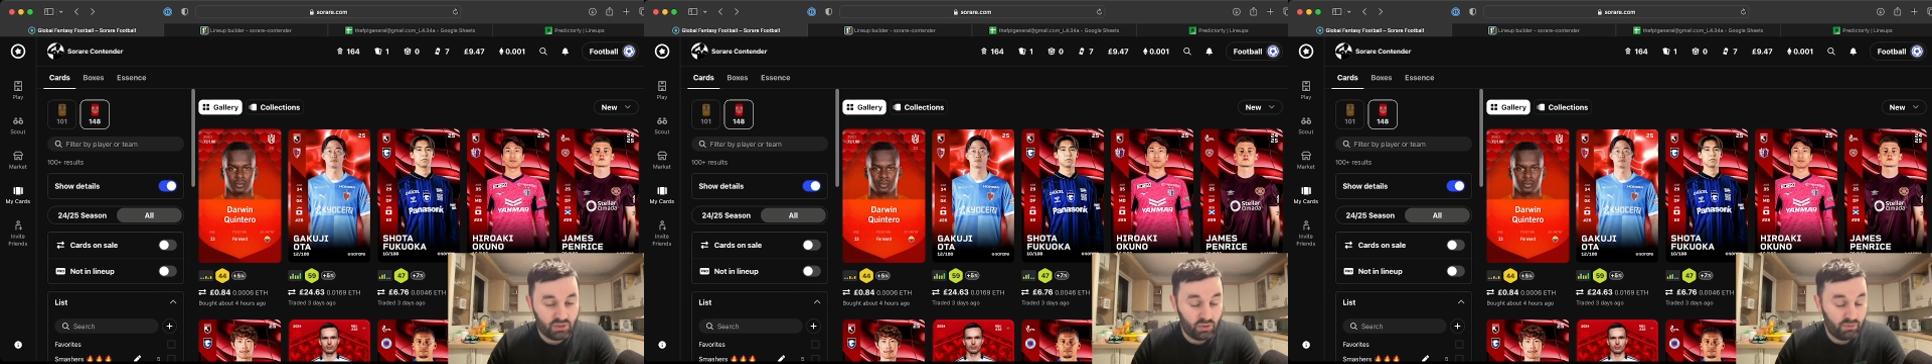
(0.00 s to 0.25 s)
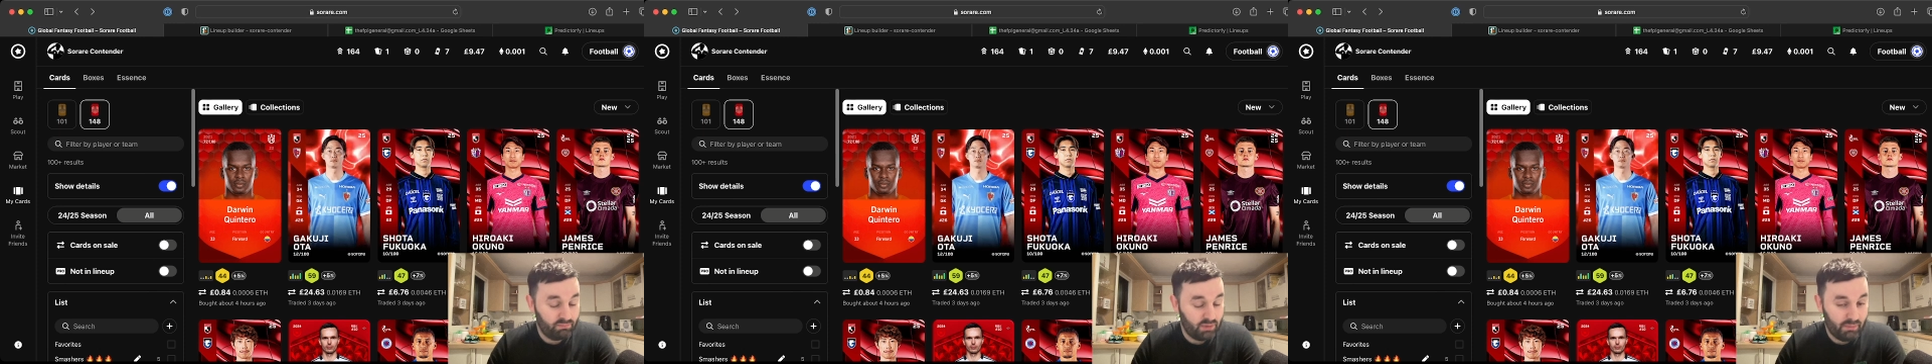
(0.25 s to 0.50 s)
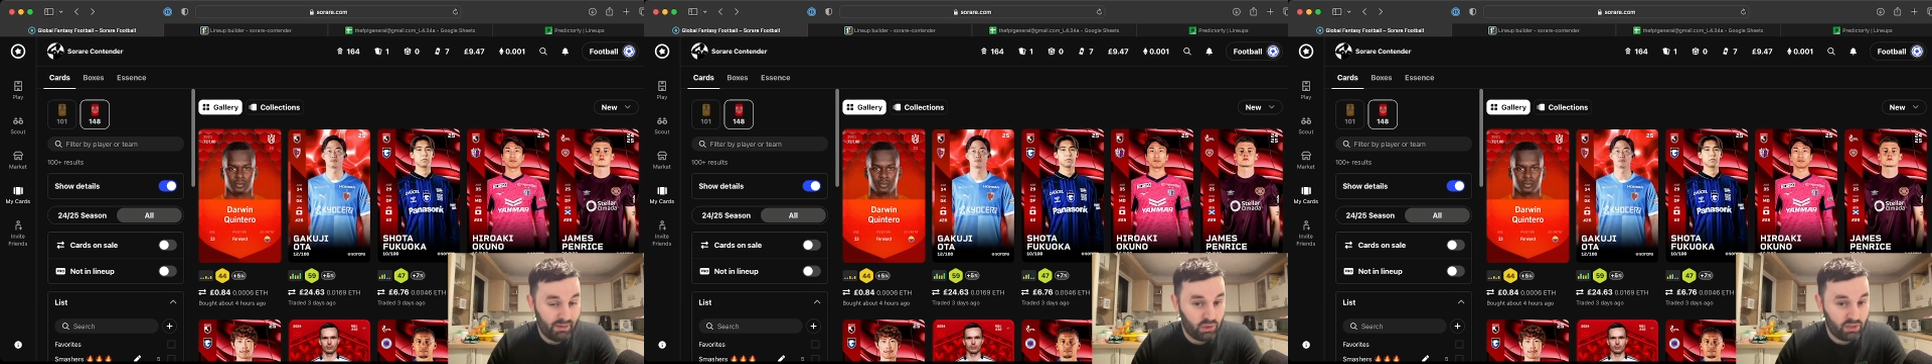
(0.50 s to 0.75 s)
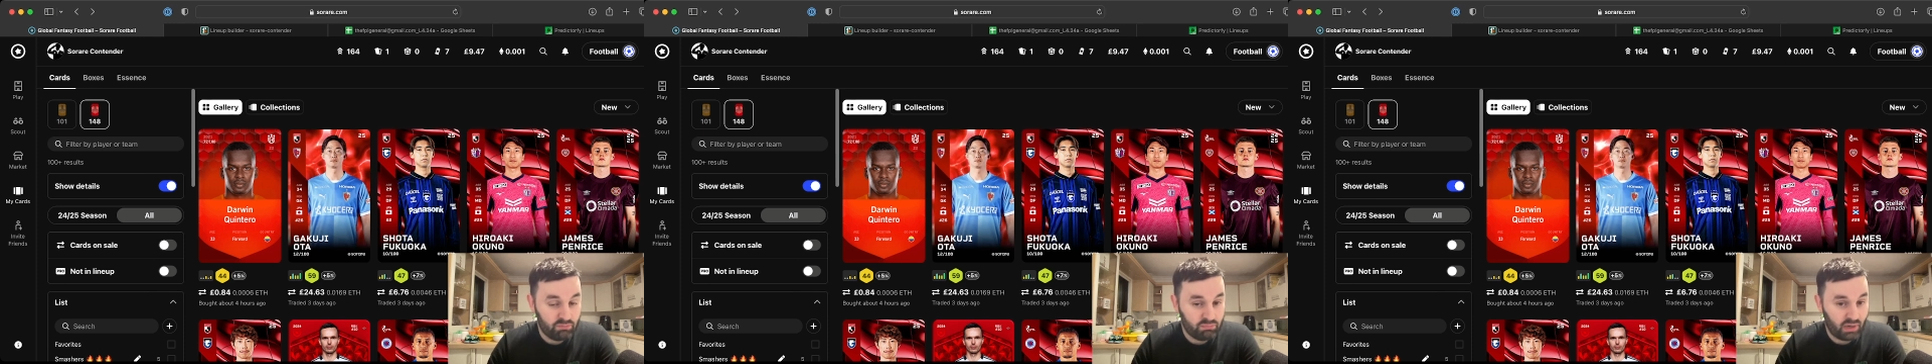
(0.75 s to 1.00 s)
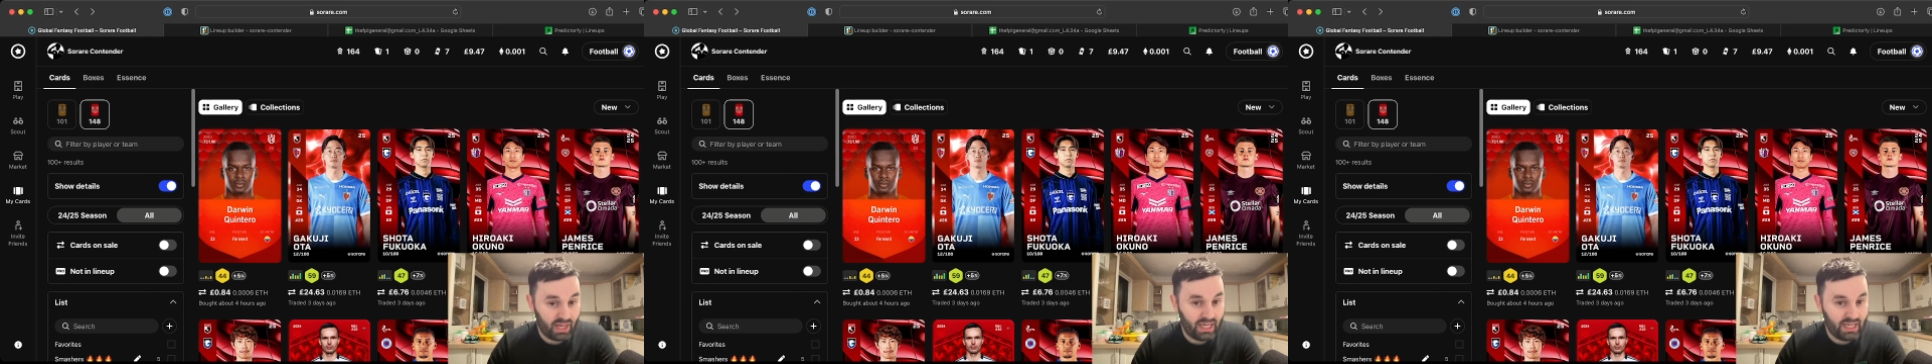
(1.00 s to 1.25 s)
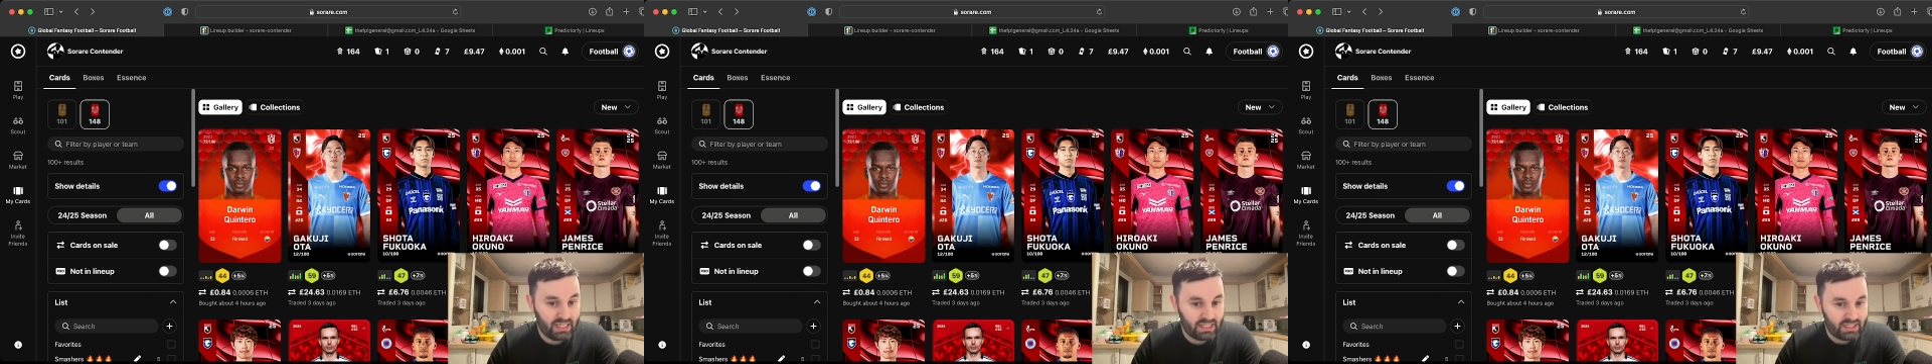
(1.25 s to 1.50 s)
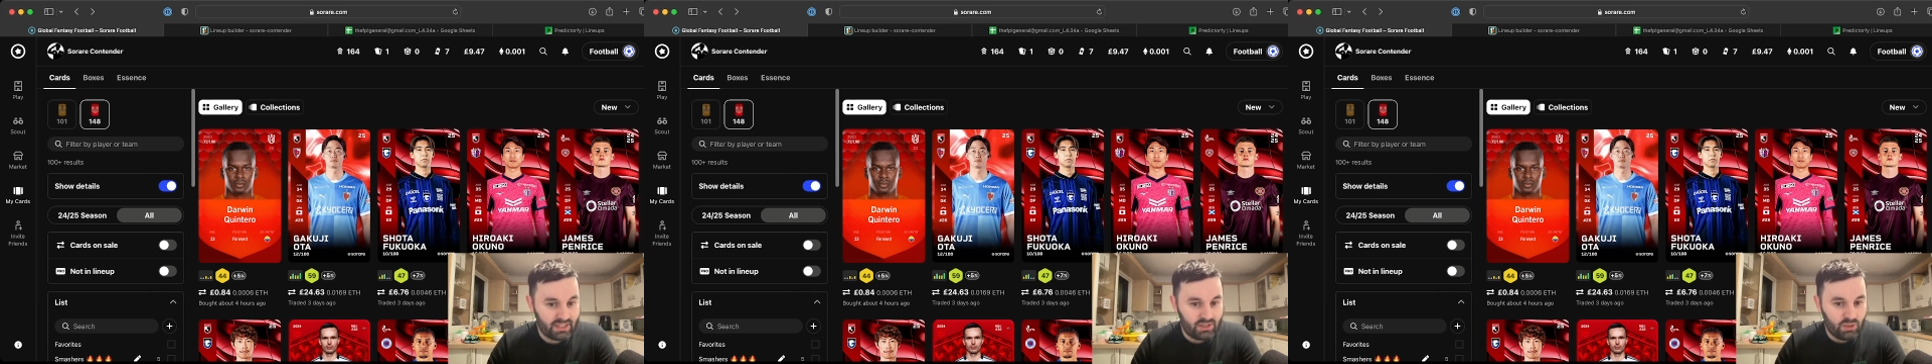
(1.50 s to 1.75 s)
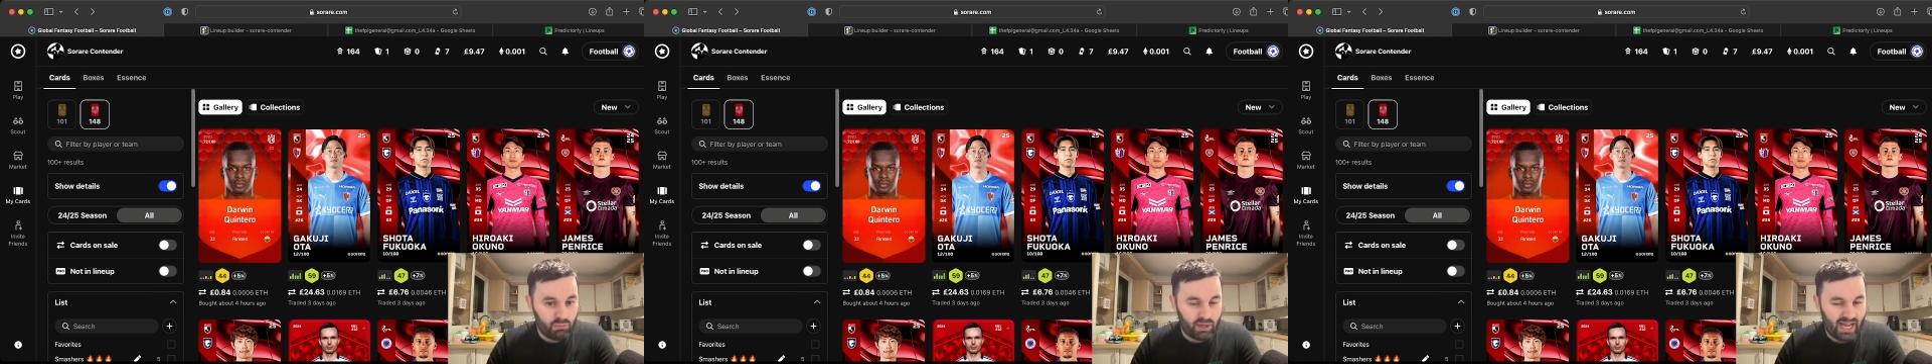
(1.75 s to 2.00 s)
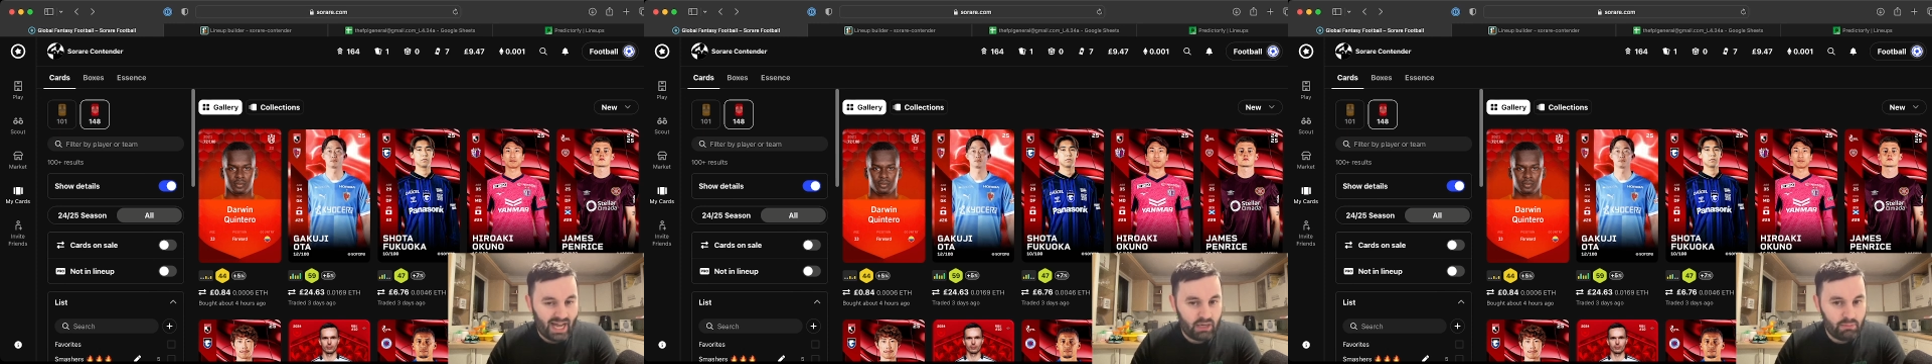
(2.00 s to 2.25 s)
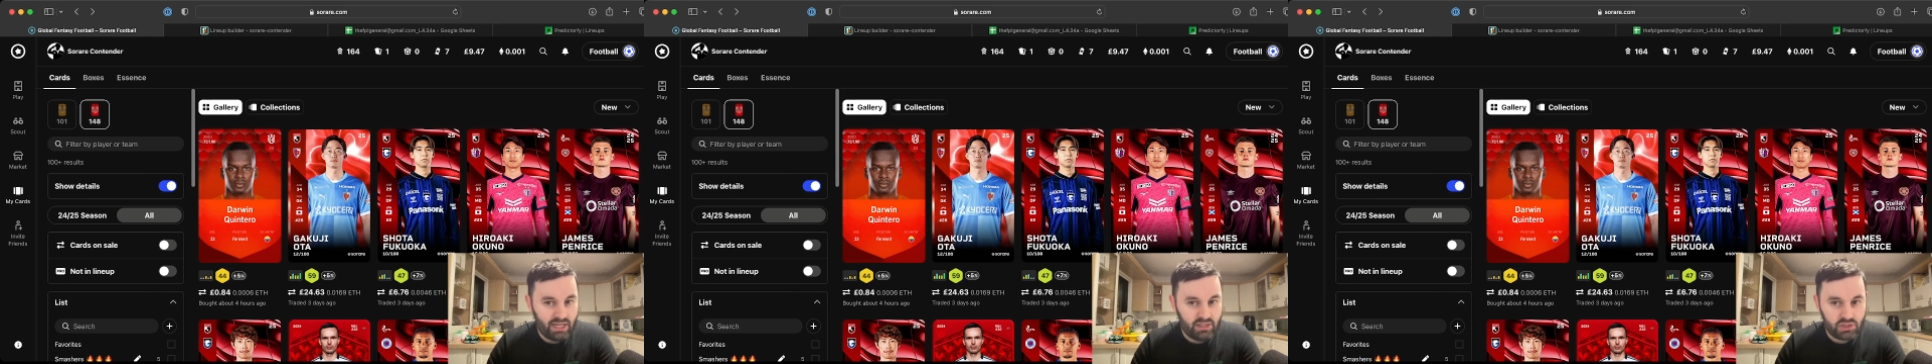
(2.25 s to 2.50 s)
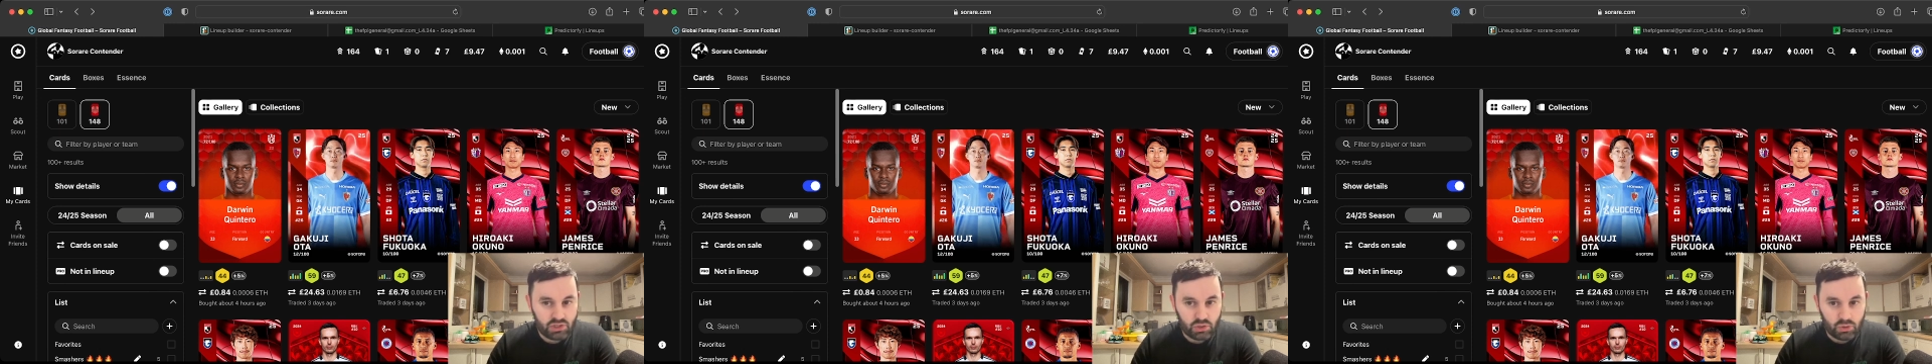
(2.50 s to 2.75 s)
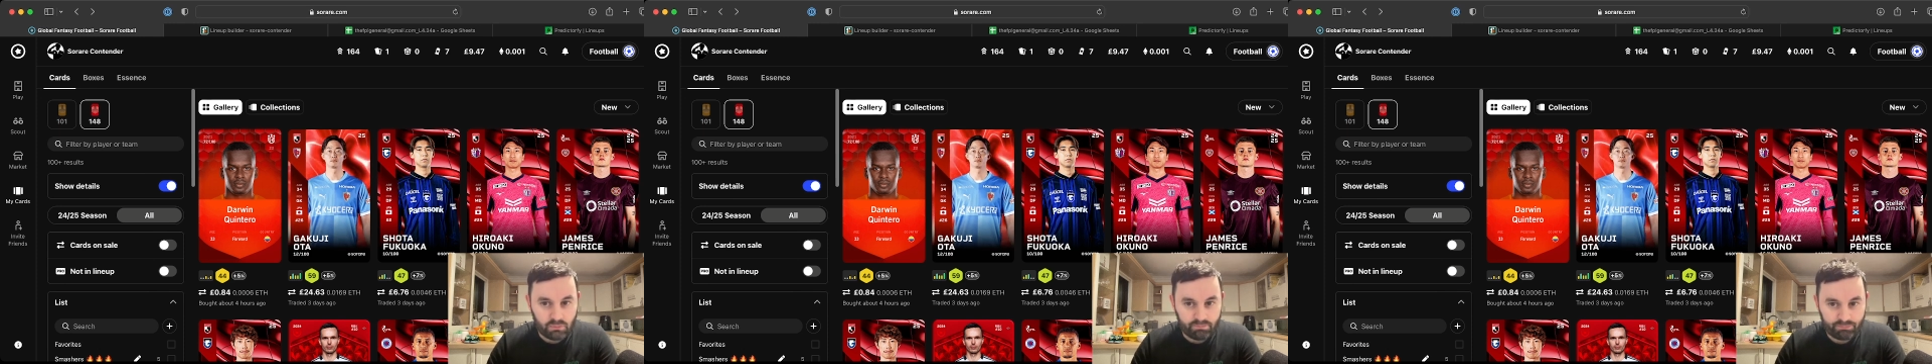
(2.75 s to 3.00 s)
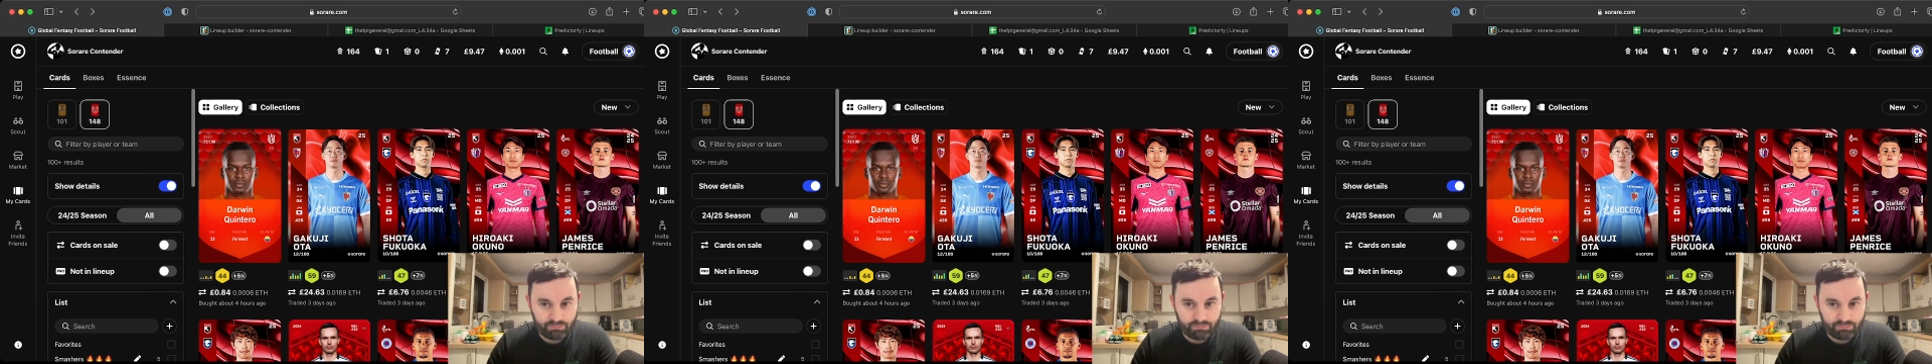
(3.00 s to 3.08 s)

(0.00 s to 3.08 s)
Now, he might not even play. But I had him ages ago.